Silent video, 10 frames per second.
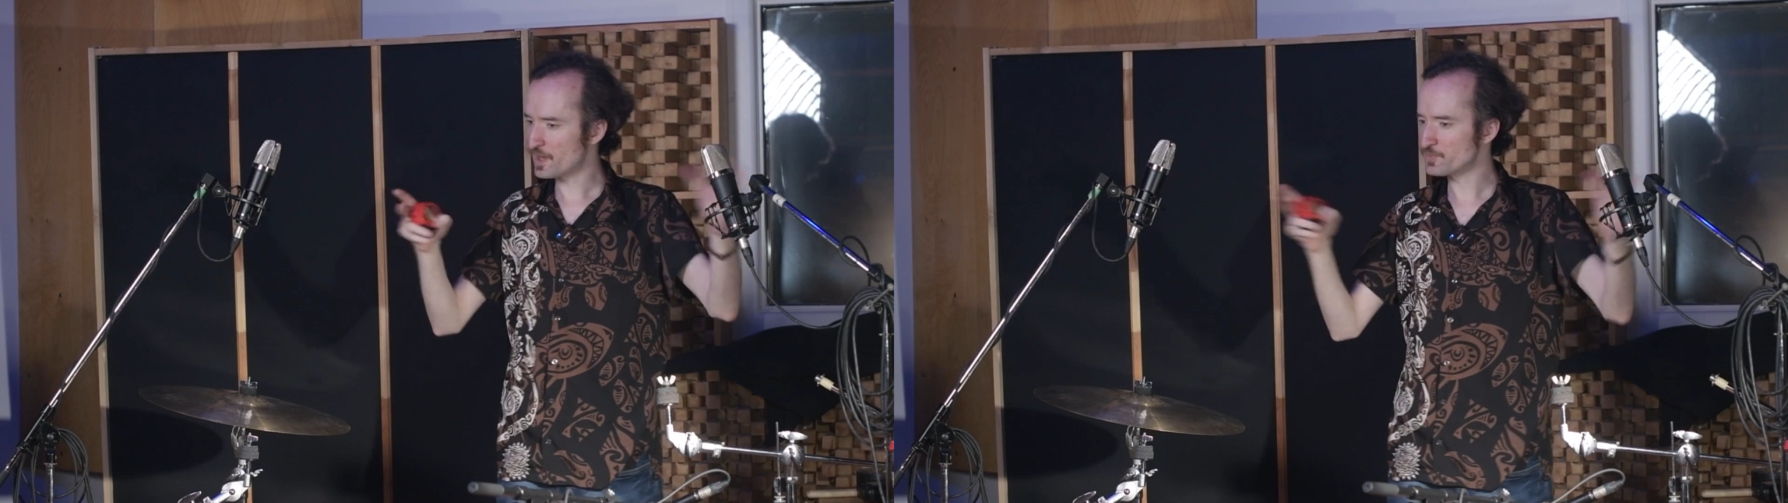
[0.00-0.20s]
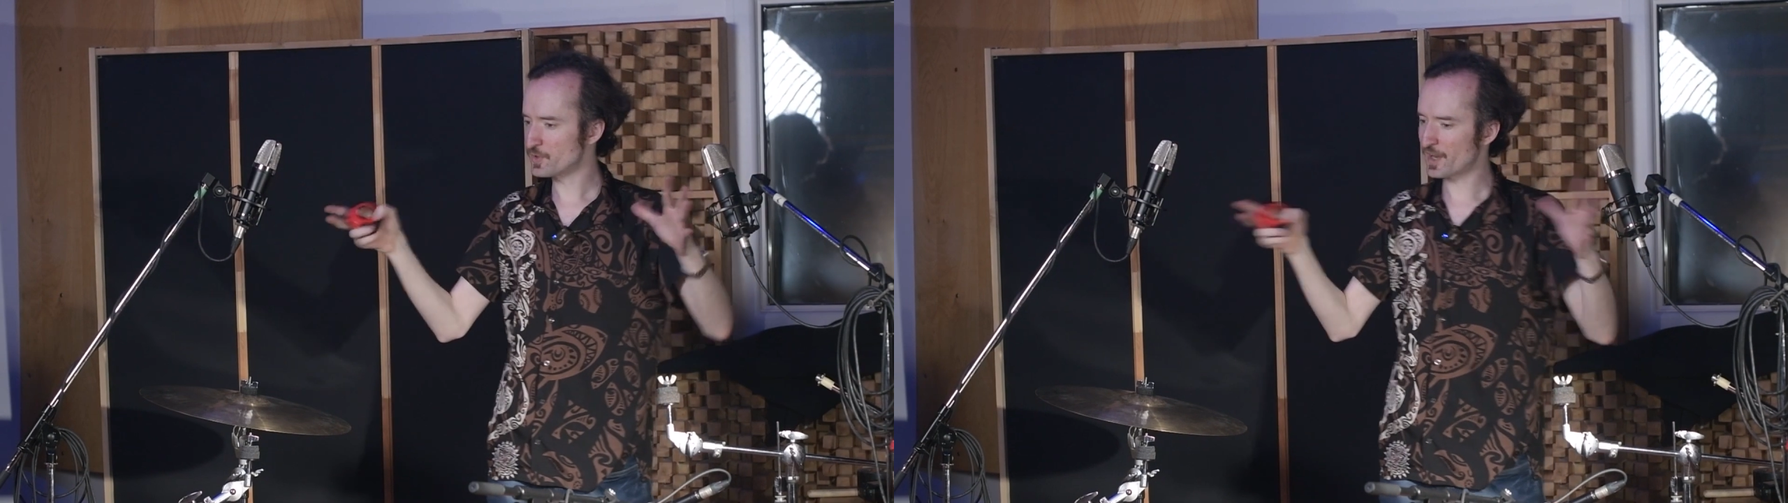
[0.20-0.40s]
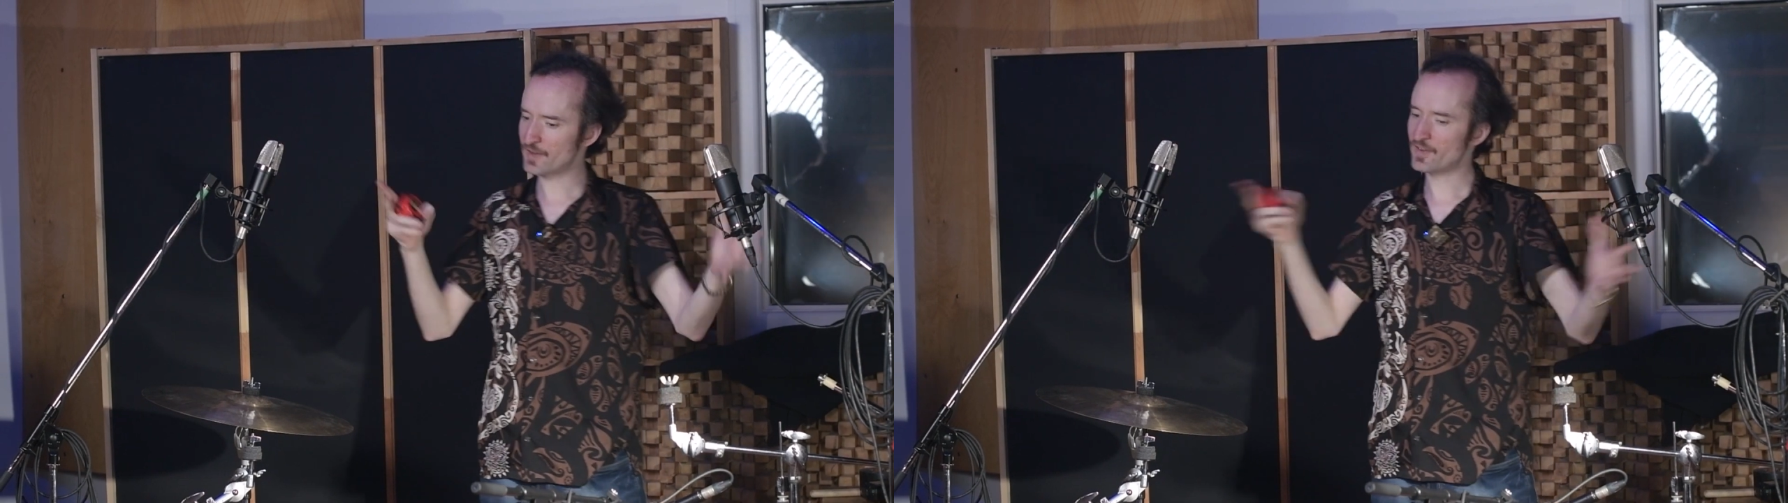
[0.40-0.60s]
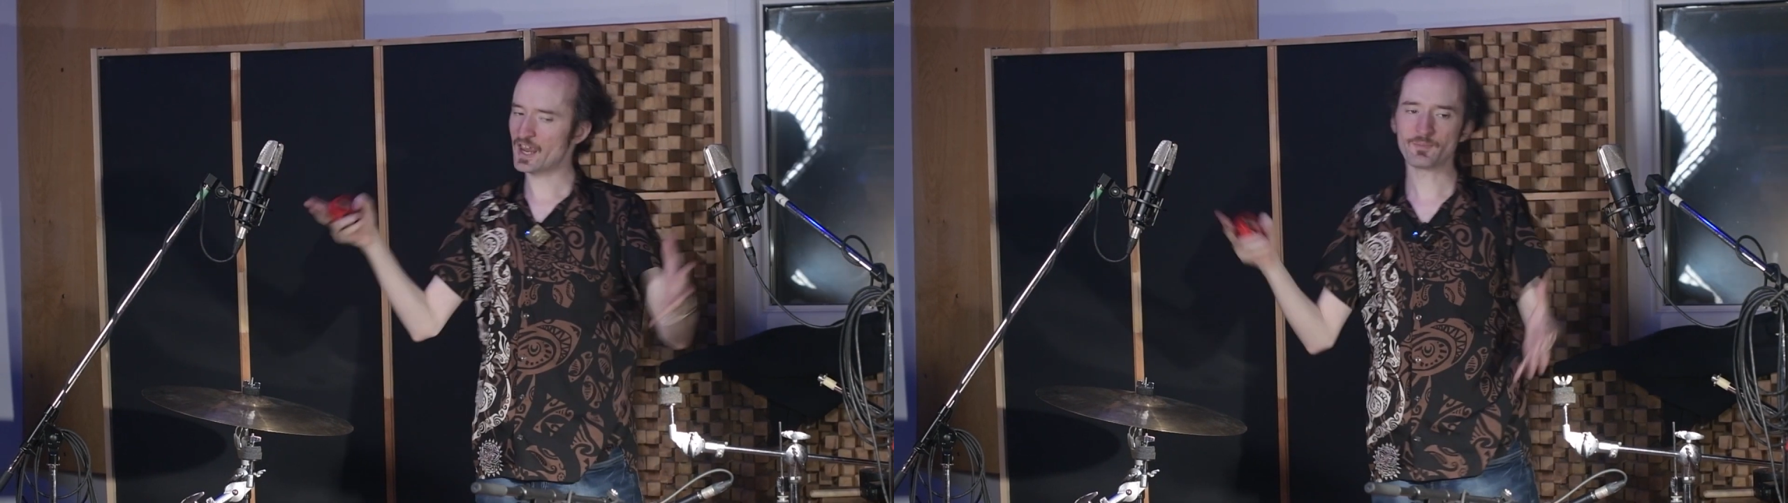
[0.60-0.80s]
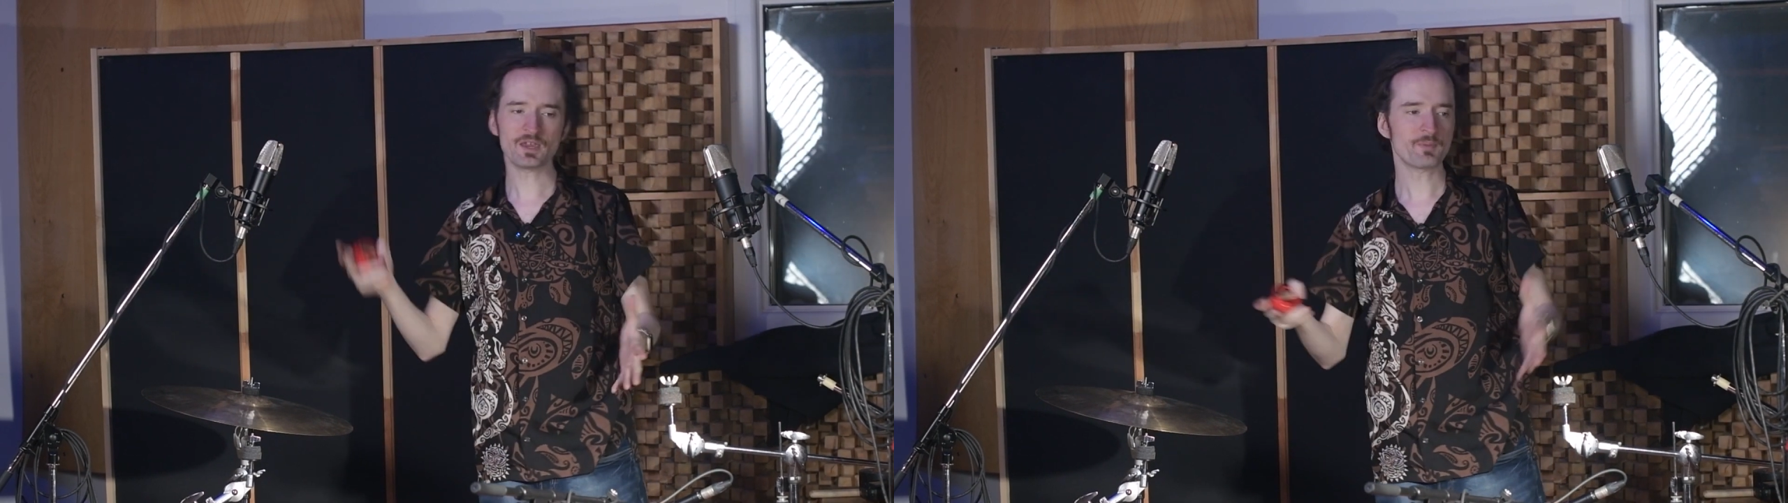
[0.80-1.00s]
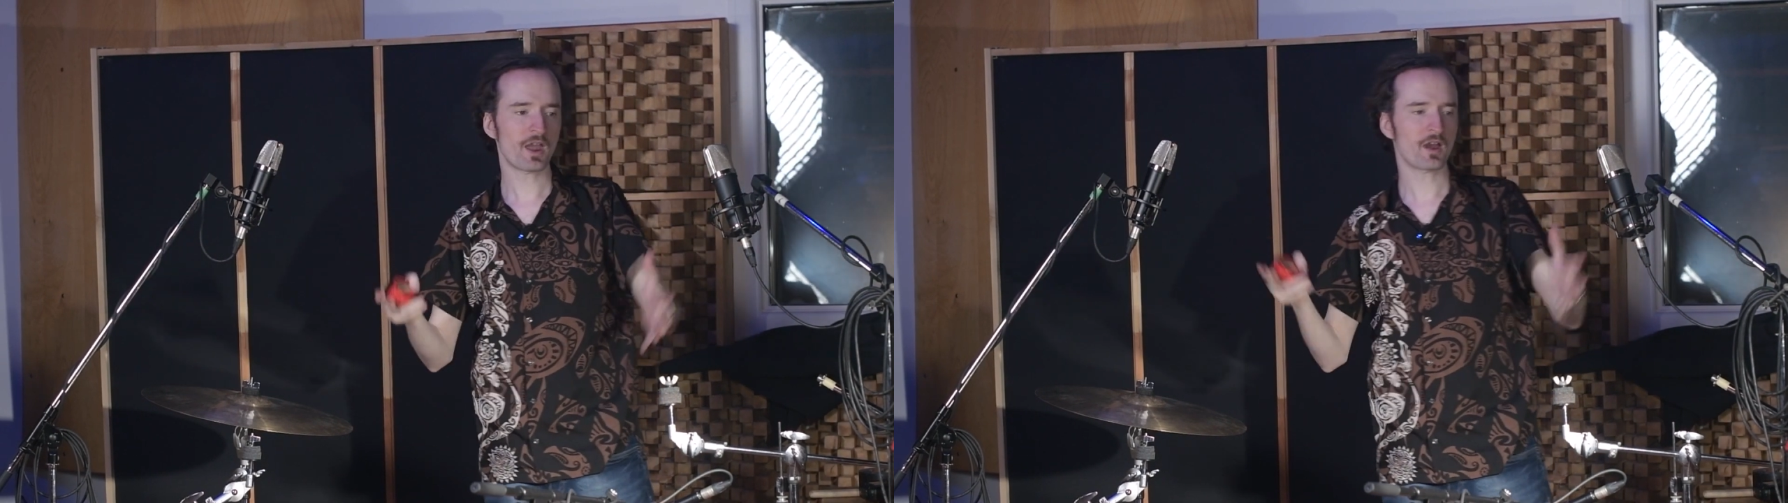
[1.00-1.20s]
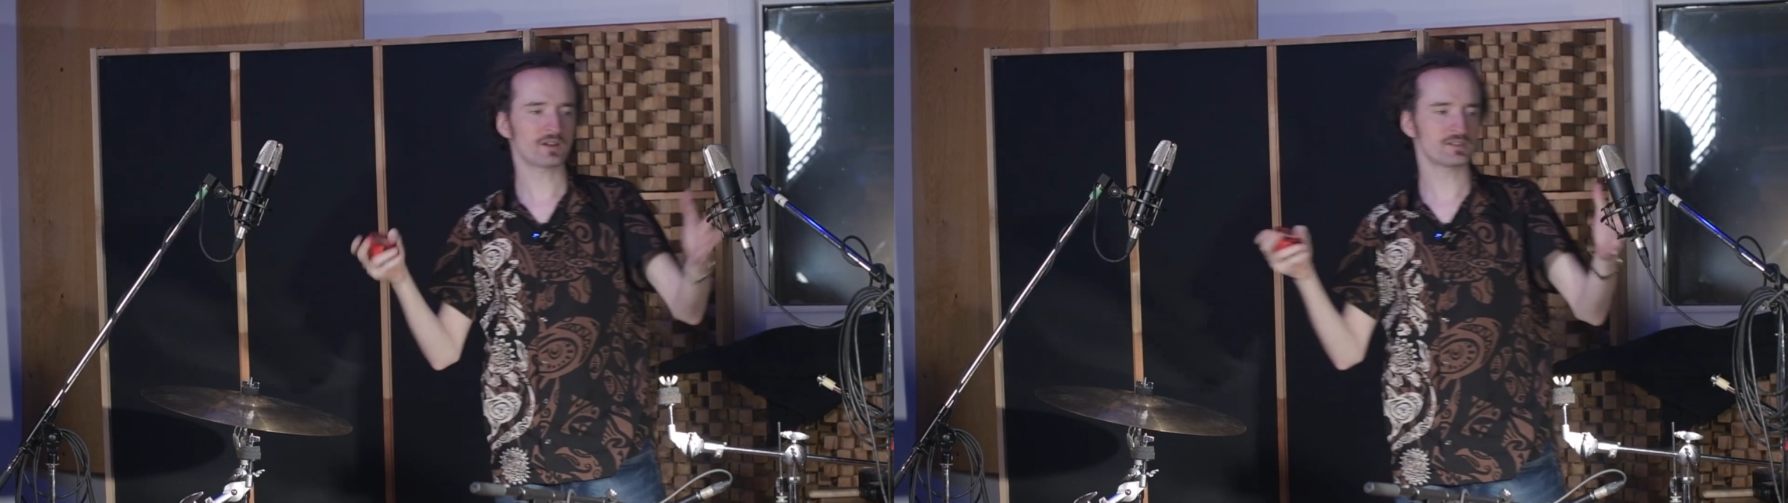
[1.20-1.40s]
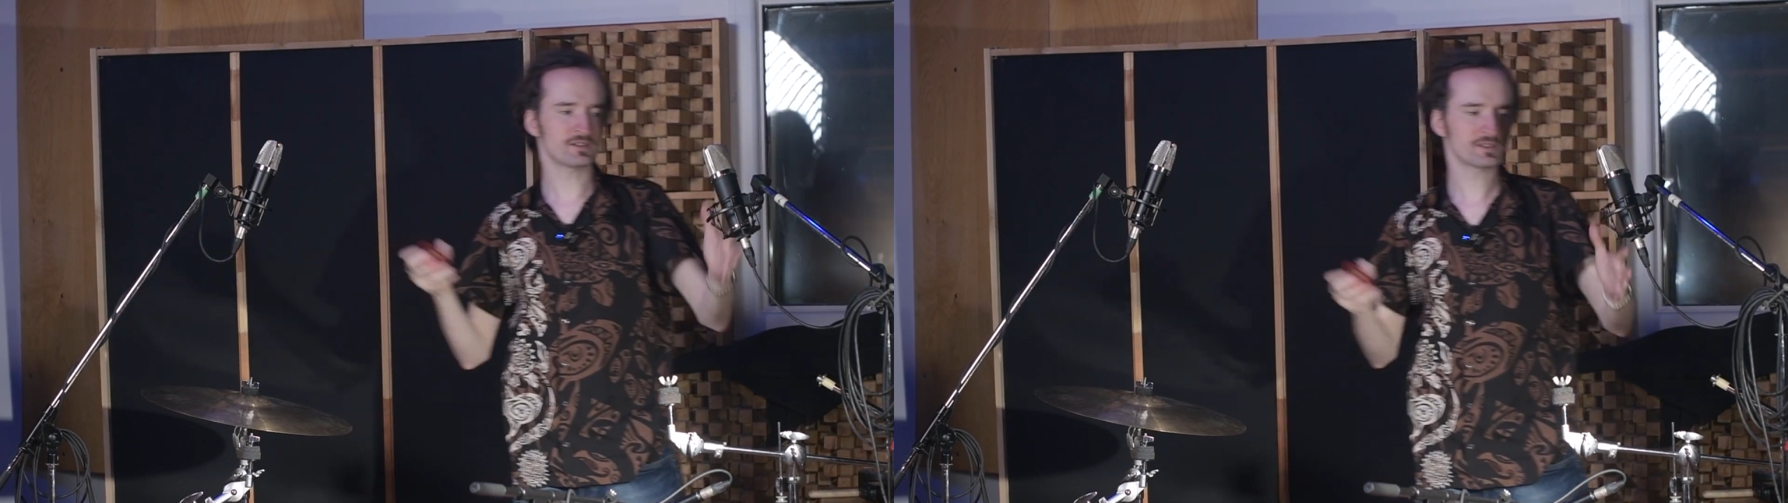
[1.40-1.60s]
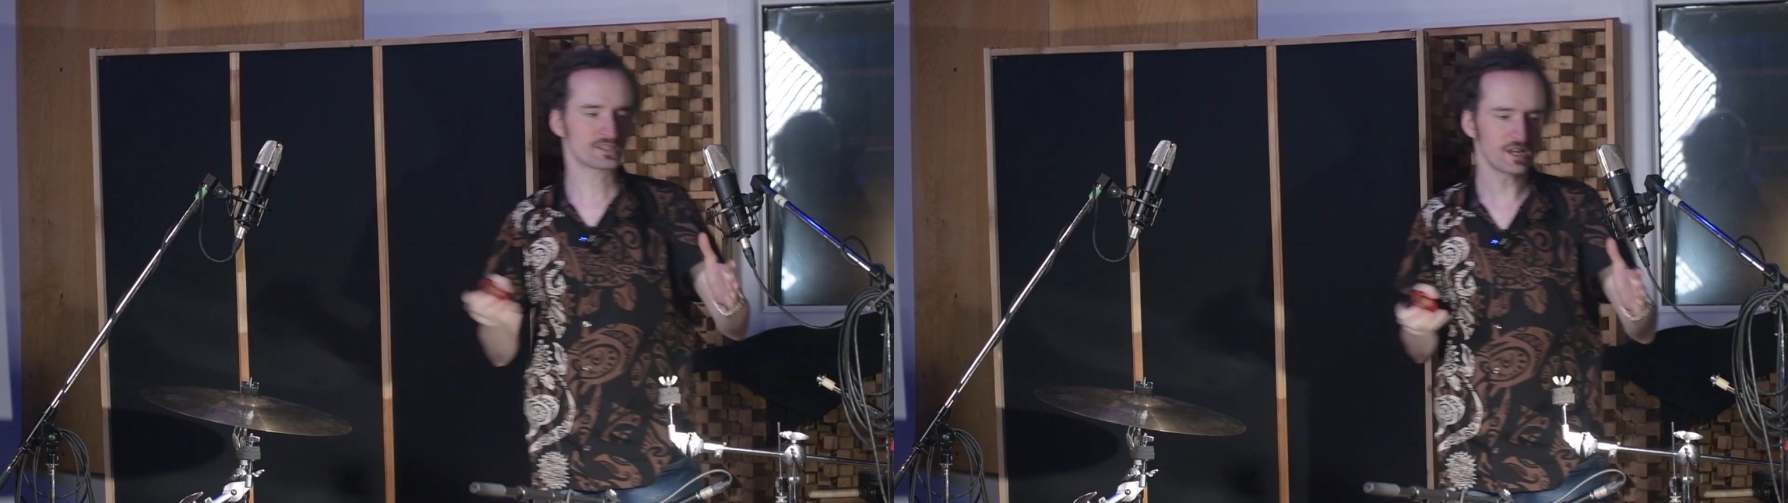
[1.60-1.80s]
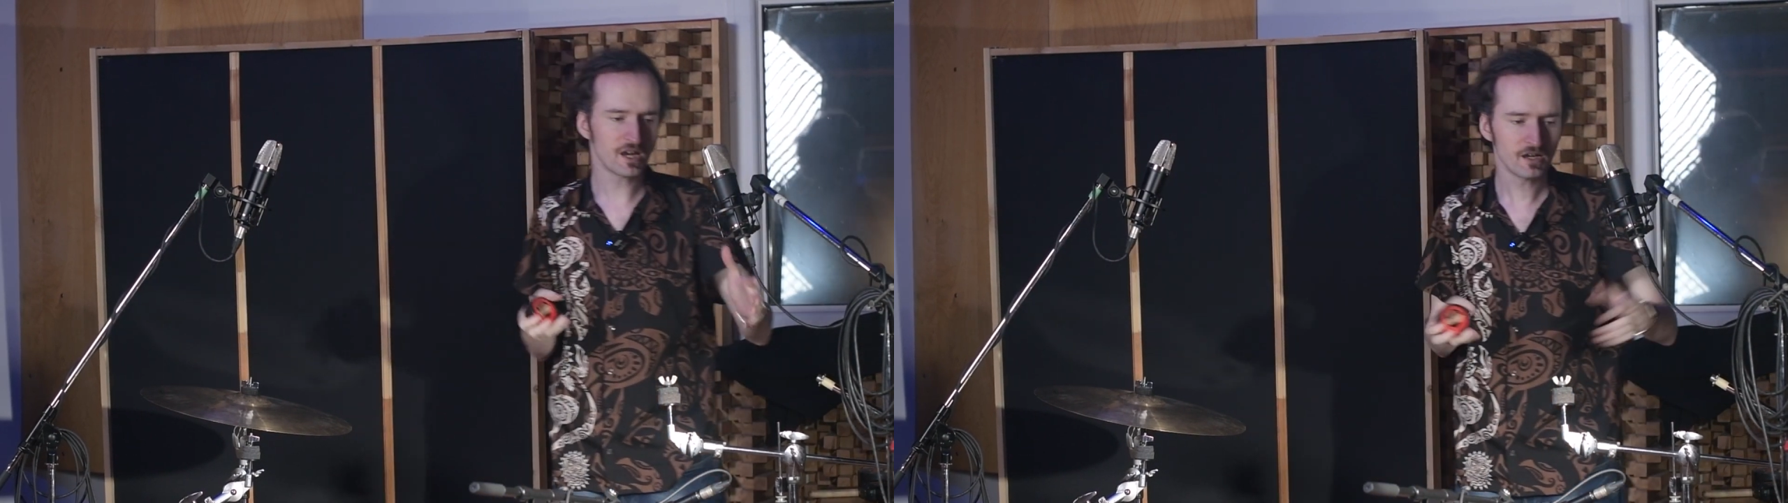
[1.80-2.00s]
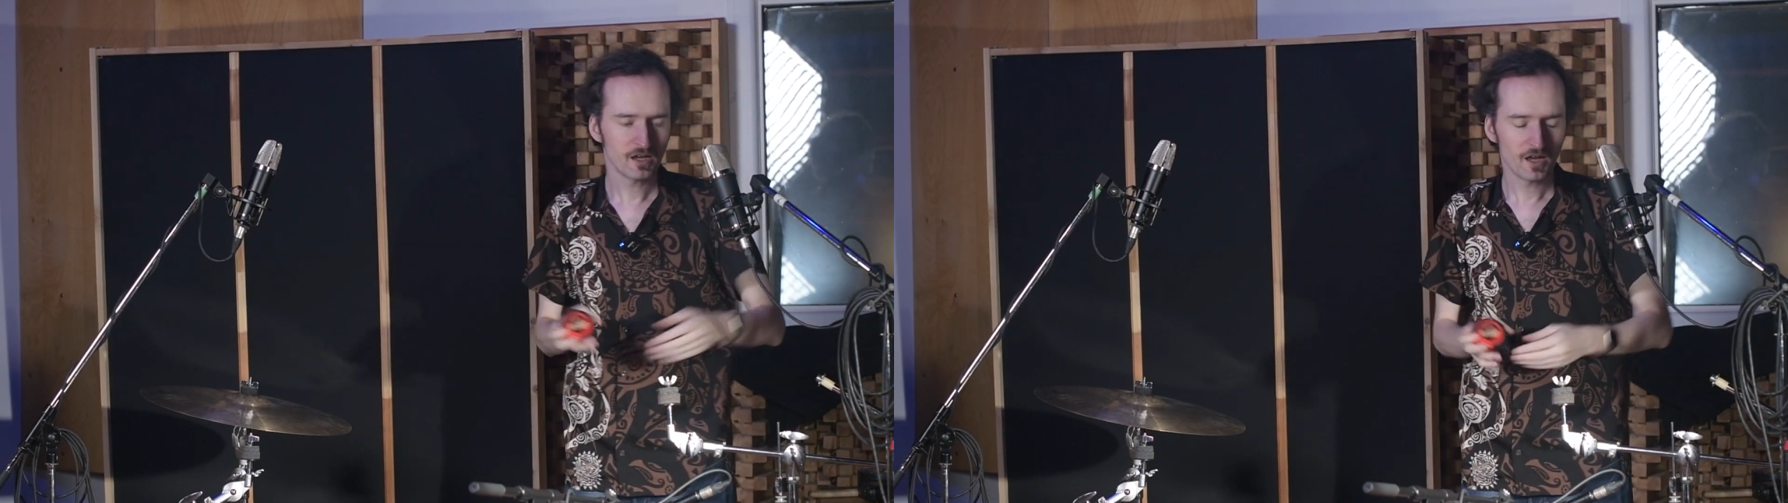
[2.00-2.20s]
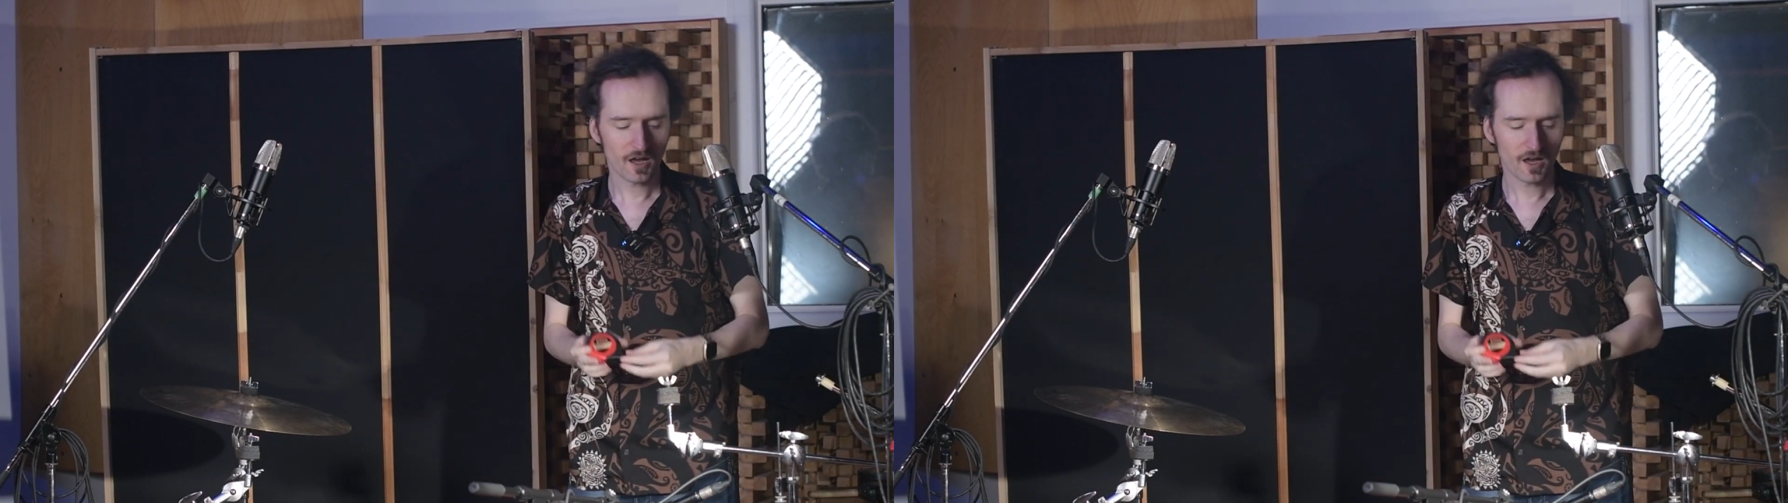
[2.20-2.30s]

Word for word: I'm doing kind of an AB pair, as you can see.